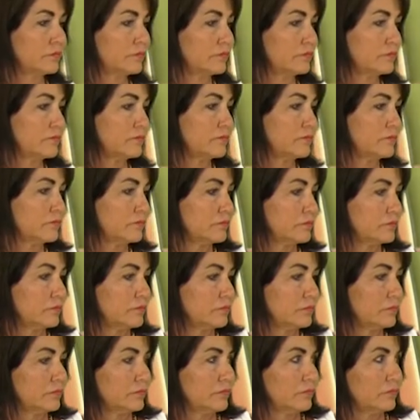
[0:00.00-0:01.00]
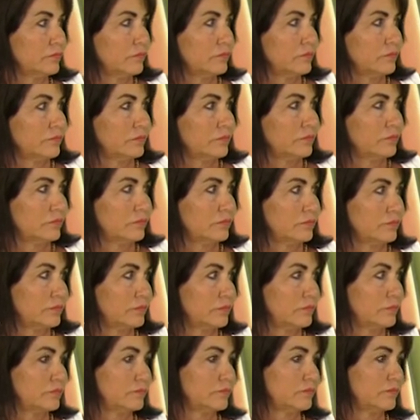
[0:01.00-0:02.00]

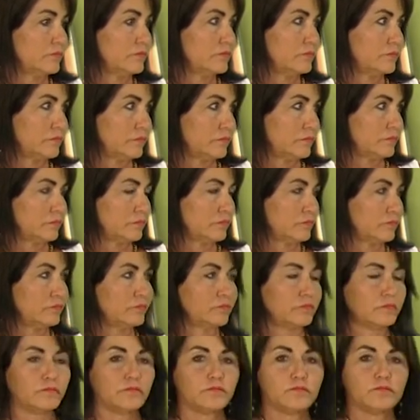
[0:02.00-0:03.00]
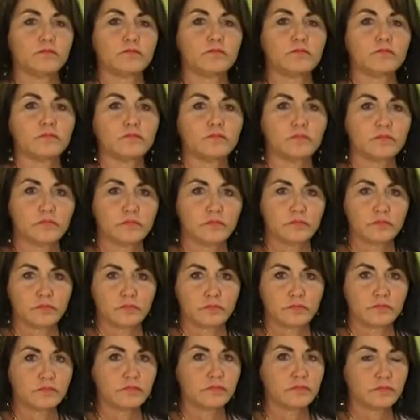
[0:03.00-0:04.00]

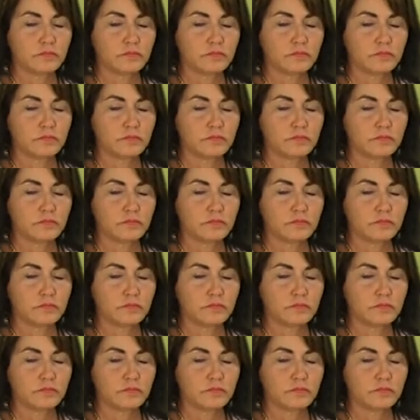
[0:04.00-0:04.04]
(silent)